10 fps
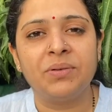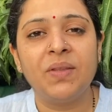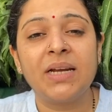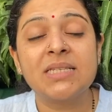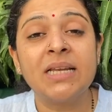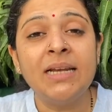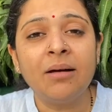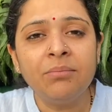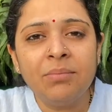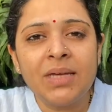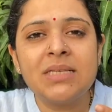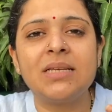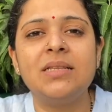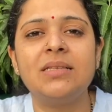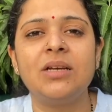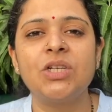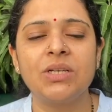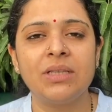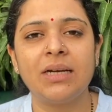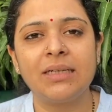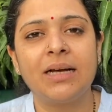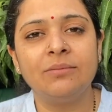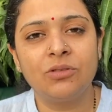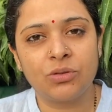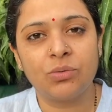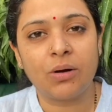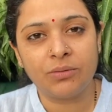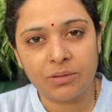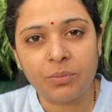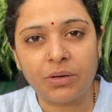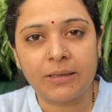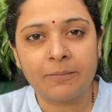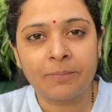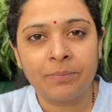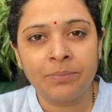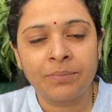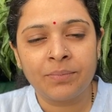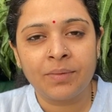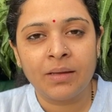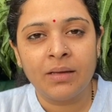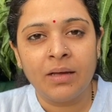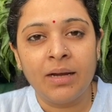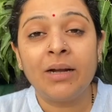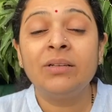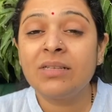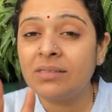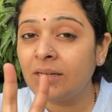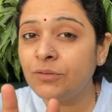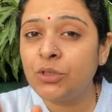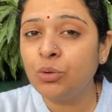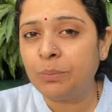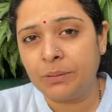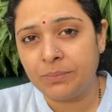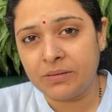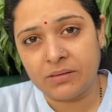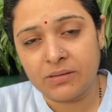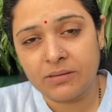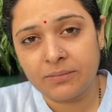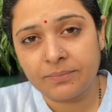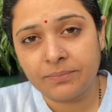There is a numbing sensation that comes throughout the body. Now this serves two purposes.